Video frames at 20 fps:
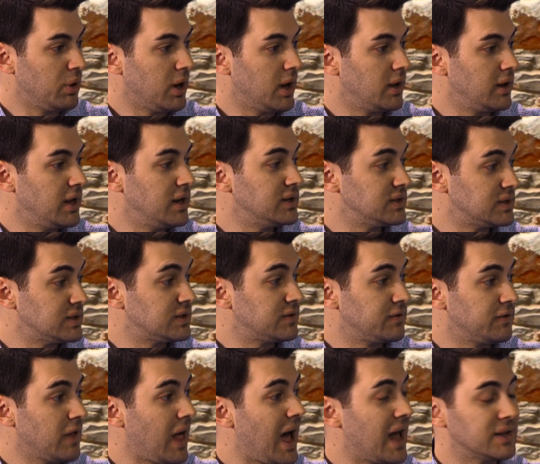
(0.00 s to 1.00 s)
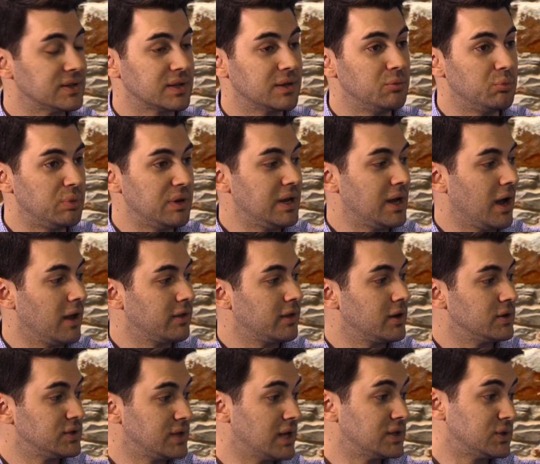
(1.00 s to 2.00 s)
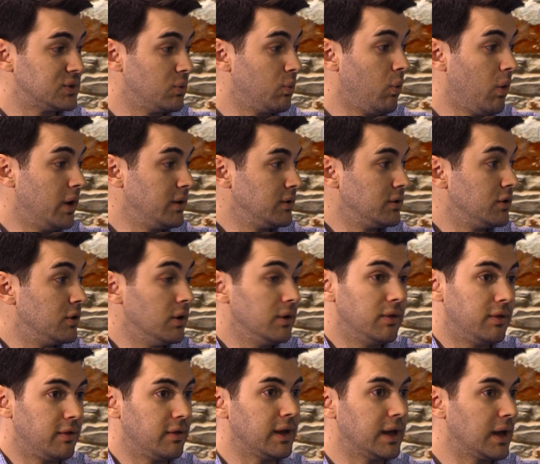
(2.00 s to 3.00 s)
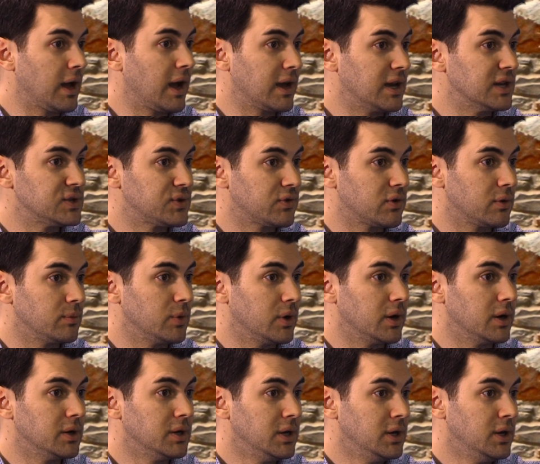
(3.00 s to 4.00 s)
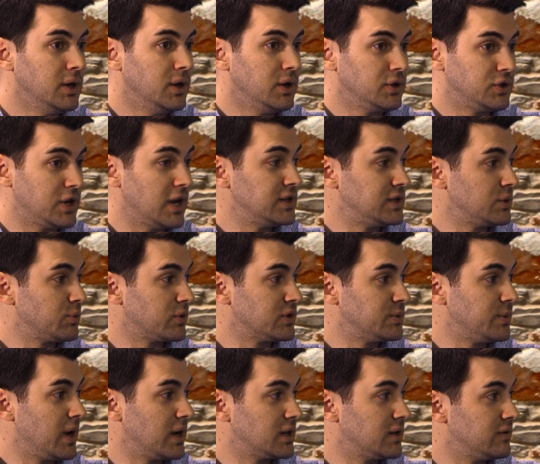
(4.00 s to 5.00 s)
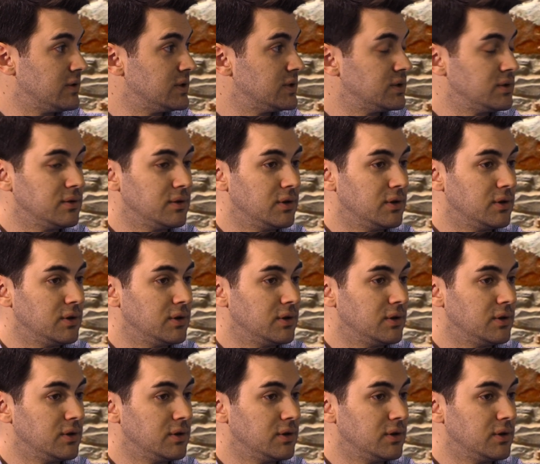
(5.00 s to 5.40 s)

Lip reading: But it is as flat as can be out there. So that's the one good thing, I guess, from a chasing perspective, is